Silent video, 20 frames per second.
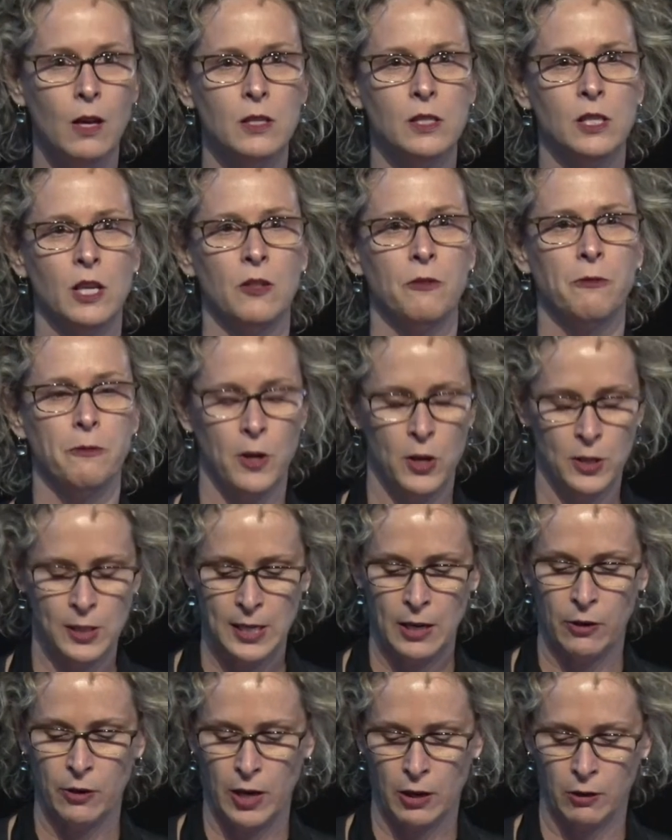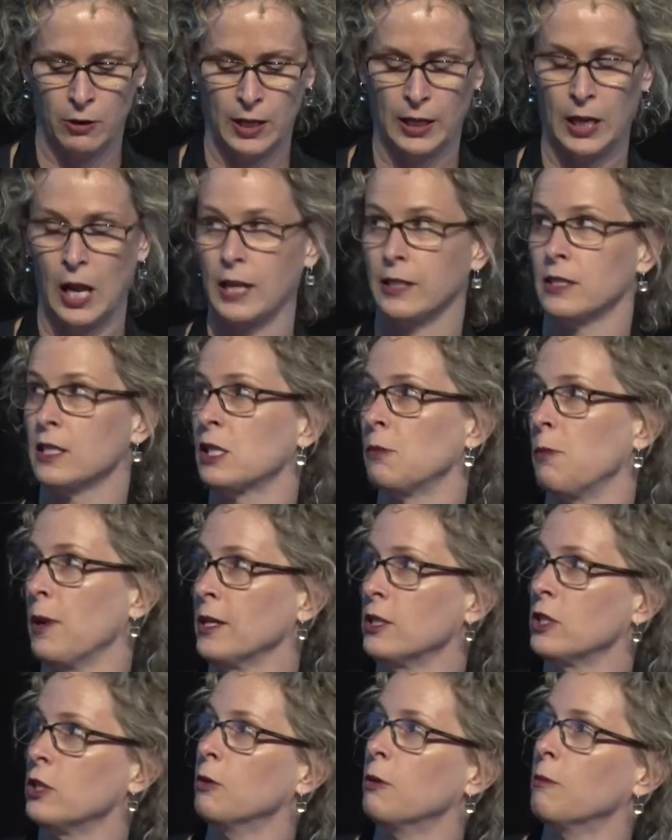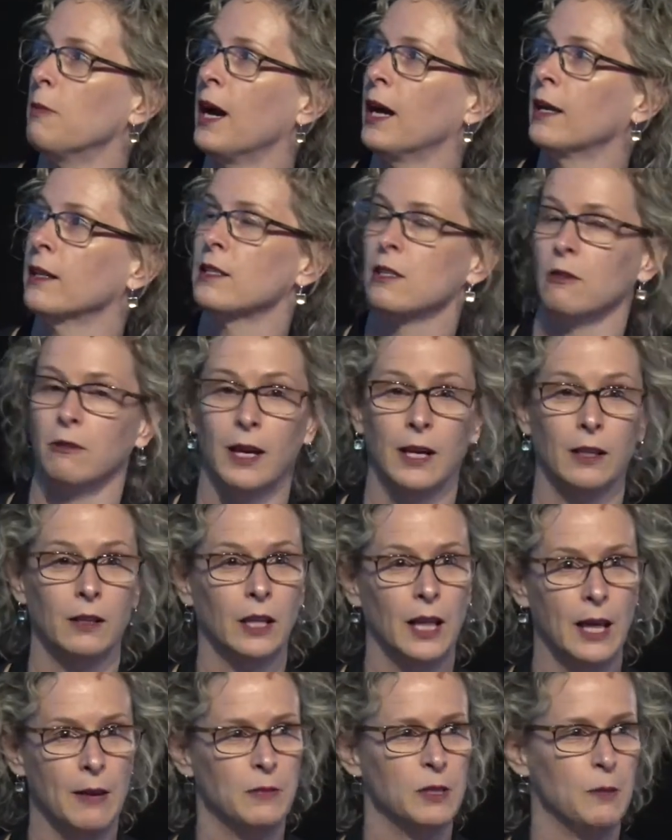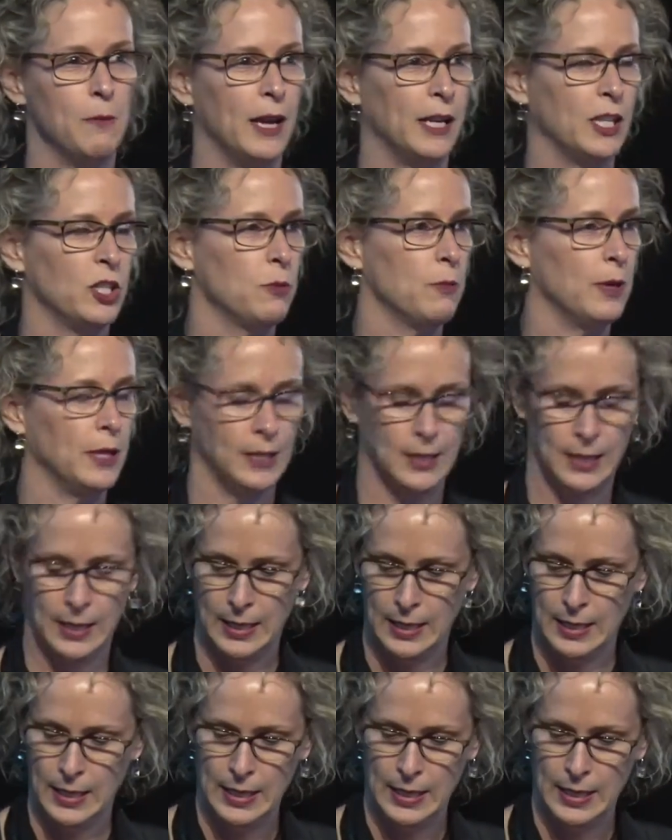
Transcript: So the first area I'd like to speak to you about is around claims management.